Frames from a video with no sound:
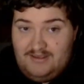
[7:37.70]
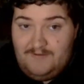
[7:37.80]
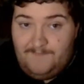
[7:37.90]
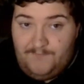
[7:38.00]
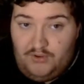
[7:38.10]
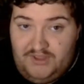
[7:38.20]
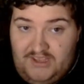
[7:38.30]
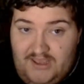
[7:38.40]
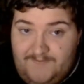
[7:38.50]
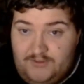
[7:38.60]
for
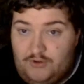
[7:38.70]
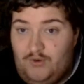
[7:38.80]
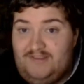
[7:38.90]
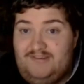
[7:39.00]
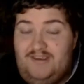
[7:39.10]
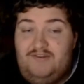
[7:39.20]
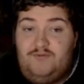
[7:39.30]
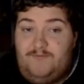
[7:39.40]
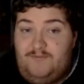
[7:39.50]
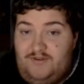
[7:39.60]
the Queenslanders
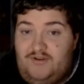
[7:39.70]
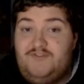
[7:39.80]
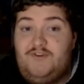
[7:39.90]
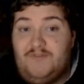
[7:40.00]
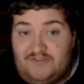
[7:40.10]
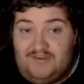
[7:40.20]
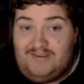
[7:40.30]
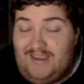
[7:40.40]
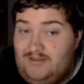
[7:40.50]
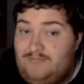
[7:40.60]
who are from the Knights, obviously
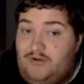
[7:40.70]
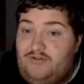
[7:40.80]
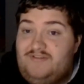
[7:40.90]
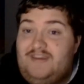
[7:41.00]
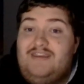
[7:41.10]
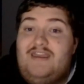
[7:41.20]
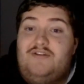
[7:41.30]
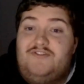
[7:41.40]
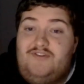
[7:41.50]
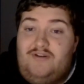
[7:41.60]
Callum Ponga and Dane
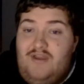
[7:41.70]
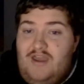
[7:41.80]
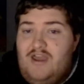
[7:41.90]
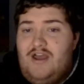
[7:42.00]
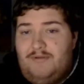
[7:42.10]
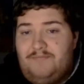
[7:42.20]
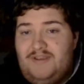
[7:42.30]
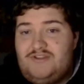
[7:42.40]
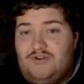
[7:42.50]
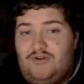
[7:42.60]
Gagai. So I'm a
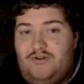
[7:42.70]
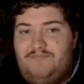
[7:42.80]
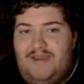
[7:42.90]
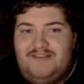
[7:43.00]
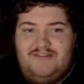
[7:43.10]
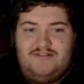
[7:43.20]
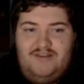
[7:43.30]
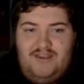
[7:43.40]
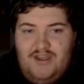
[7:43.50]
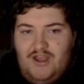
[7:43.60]
bit torn.
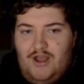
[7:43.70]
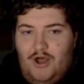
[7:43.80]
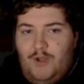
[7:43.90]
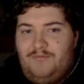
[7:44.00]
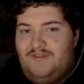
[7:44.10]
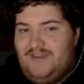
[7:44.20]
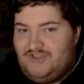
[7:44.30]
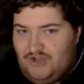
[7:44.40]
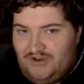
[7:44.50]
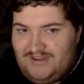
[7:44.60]
Basically, hopefully they
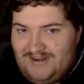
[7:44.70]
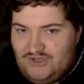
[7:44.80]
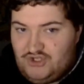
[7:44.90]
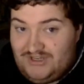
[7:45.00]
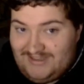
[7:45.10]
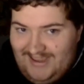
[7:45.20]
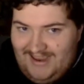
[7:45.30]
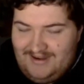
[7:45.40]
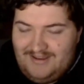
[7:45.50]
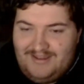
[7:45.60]
don't get injured
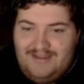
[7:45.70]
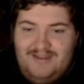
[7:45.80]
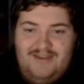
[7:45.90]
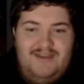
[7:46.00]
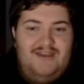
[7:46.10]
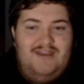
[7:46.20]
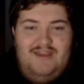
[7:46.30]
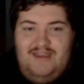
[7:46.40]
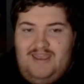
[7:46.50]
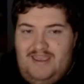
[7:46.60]
again,
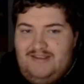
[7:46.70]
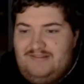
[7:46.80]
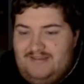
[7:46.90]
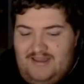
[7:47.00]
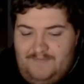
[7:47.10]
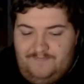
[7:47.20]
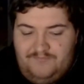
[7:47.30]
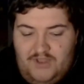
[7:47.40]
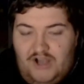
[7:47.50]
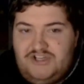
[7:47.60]
and
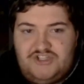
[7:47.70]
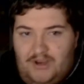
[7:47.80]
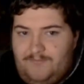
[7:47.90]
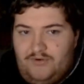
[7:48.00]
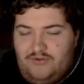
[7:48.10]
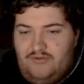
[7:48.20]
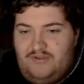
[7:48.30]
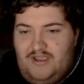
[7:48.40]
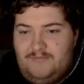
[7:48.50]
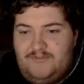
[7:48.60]
I just hope for a good
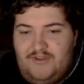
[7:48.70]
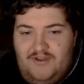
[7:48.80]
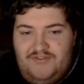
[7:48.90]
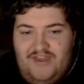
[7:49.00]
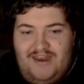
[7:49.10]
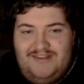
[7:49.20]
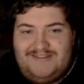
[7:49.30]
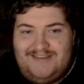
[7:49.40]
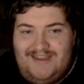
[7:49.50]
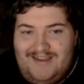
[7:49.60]
game. So that
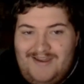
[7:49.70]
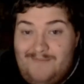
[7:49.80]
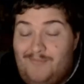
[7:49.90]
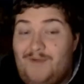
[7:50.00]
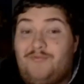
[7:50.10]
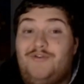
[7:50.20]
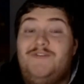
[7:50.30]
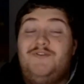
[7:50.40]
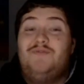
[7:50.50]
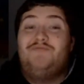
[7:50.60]
is my
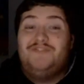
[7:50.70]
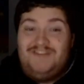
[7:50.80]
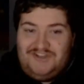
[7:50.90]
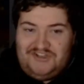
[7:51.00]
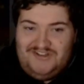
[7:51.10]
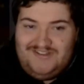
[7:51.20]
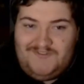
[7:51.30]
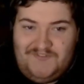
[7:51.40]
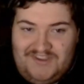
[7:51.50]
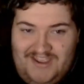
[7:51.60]
preview and predictions
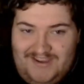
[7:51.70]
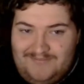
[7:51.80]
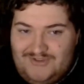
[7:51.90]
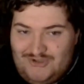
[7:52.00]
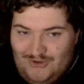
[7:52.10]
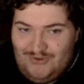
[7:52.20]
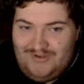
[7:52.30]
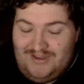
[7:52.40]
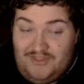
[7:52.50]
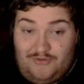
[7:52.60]
for Game
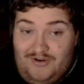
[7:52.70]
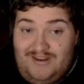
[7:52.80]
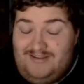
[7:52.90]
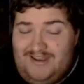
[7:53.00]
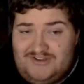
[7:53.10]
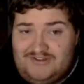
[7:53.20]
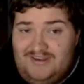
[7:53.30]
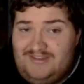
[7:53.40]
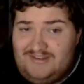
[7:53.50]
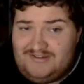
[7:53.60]
3.
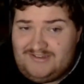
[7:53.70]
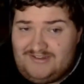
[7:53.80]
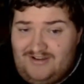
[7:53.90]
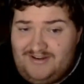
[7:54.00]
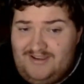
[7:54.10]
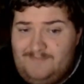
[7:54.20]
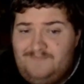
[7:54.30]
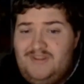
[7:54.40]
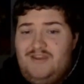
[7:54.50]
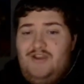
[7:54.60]
Actually, the decider.
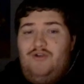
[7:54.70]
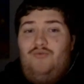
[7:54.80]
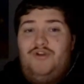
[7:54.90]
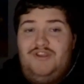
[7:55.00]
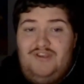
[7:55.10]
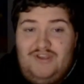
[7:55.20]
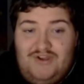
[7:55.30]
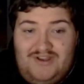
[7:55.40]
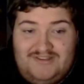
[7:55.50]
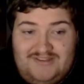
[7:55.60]
What do you
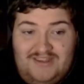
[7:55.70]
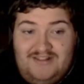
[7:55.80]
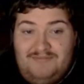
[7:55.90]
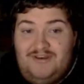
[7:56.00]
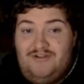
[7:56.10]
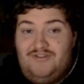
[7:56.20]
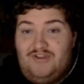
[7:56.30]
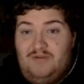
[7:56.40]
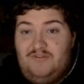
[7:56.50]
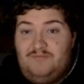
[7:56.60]
guys think? Let me know in the
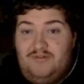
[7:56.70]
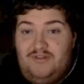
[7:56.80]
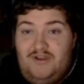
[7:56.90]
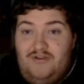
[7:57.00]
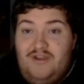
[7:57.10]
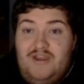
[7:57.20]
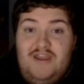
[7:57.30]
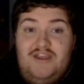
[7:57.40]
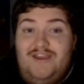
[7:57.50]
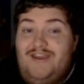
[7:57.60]
comments below.
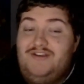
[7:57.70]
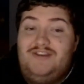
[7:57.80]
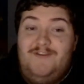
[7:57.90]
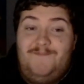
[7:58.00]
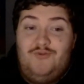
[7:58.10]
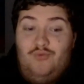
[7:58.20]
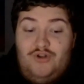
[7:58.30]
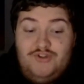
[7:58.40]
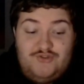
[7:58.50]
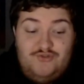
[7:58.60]
And if you
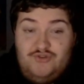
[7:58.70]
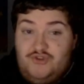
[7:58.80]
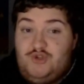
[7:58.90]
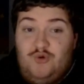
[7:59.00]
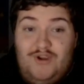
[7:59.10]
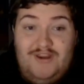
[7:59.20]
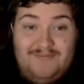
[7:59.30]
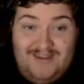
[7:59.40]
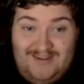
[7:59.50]
want to join me